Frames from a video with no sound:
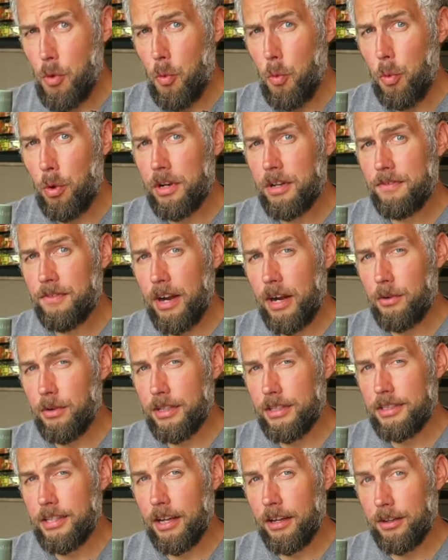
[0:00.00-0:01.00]
What if I
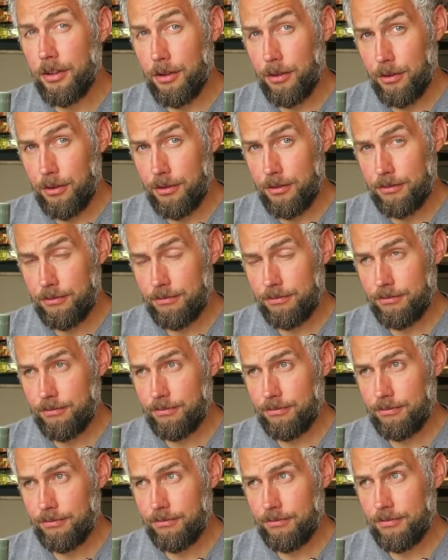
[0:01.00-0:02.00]
were to tell you
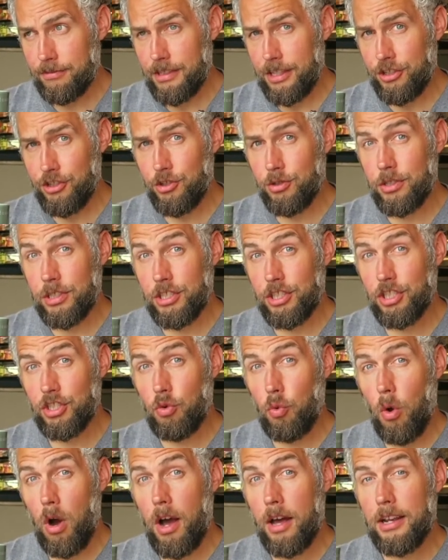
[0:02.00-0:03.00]
that you could
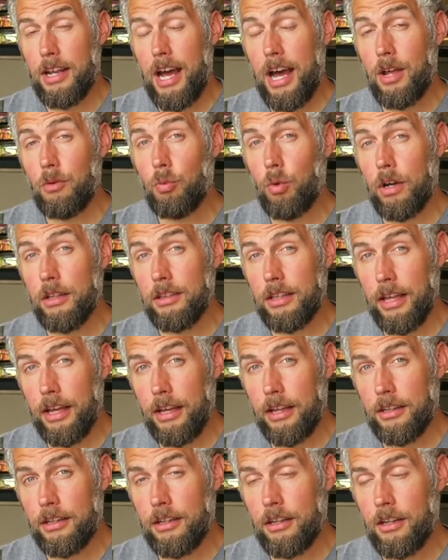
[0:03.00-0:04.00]
squat on one
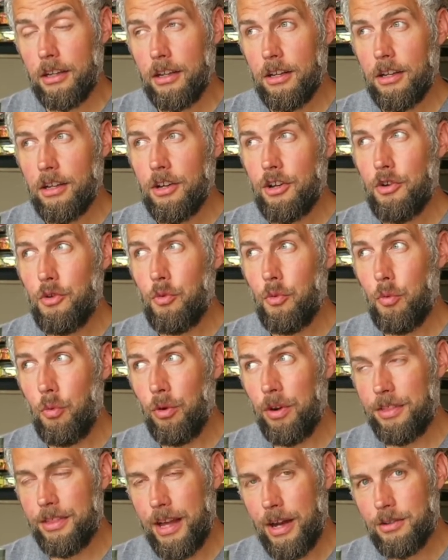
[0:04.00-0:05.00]
leg
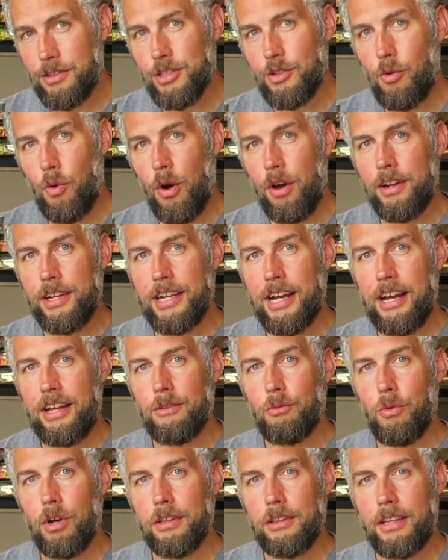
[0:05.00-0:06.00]
without squatting
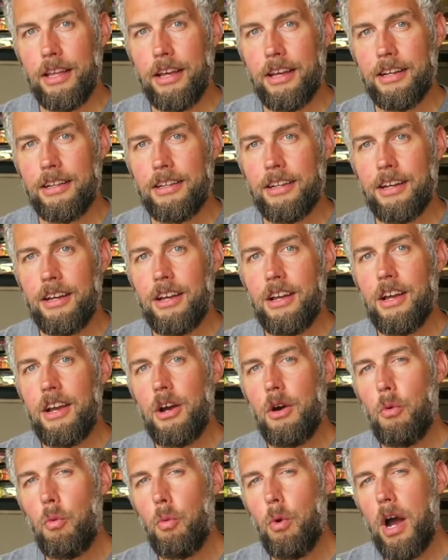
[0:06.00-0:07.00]
on one leg
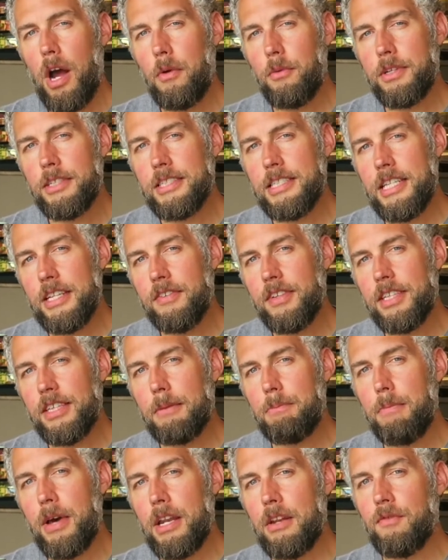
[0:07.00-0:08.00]
while
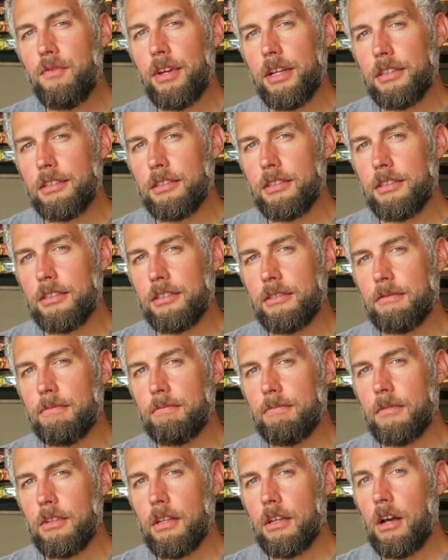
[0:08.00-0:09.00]
receiving the benefits
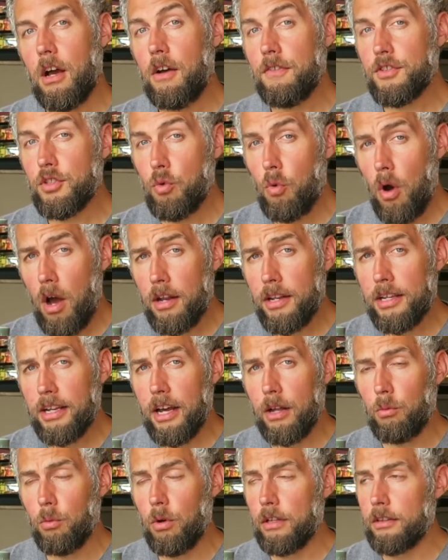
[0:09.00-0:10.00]
of
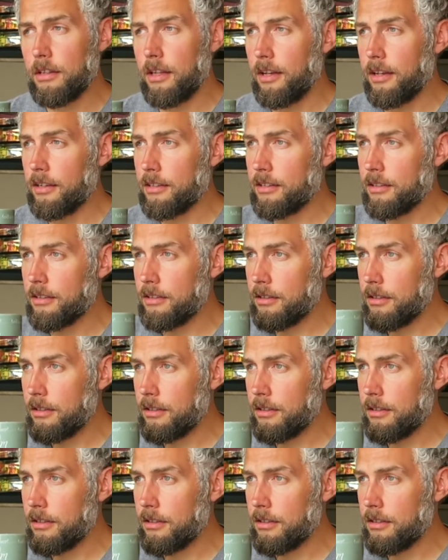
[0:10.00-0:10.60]
squatting on one leg?